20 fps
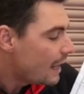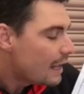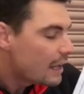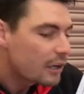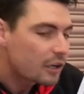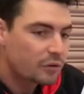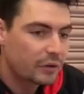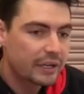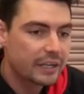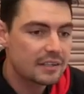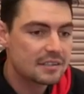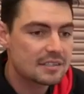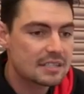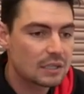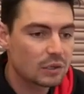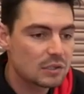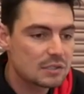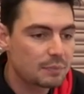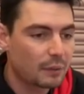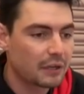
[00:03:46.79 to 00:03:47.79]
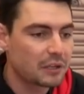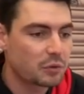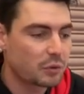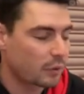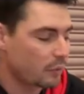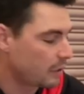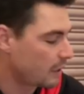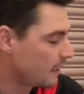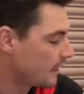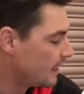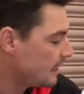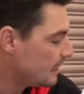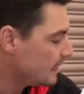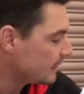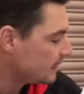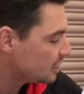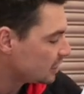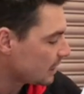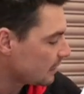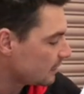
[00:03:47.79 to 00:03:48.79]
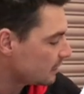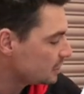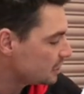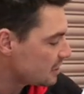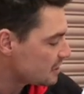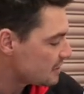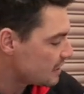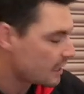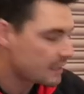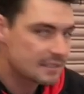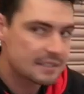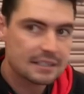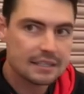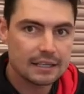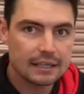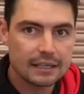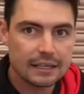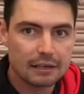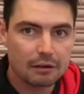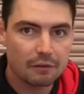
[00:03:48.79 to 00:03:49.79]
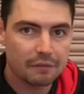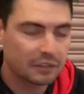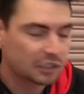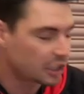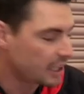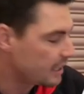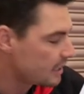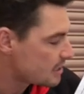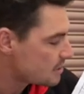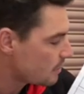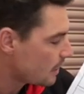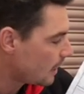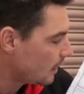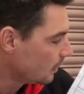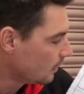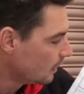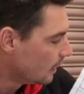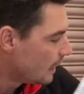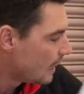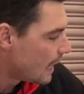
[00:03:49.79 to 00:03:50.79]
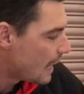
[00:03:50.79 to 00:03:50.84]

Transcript: cricket skills by doing one of the hitting challenges that's here on the sheet as well.